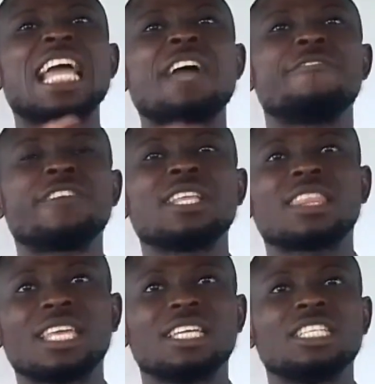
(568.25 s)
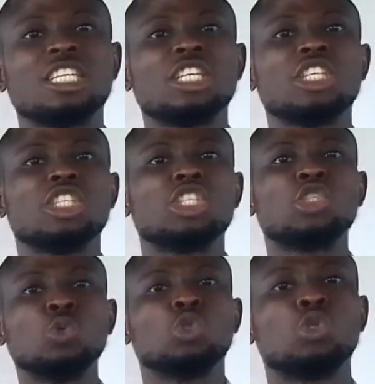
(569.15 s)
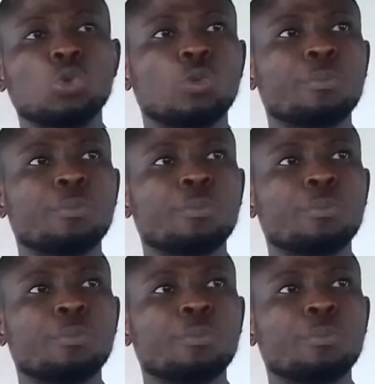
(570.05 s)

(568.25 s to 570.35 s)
everything you do.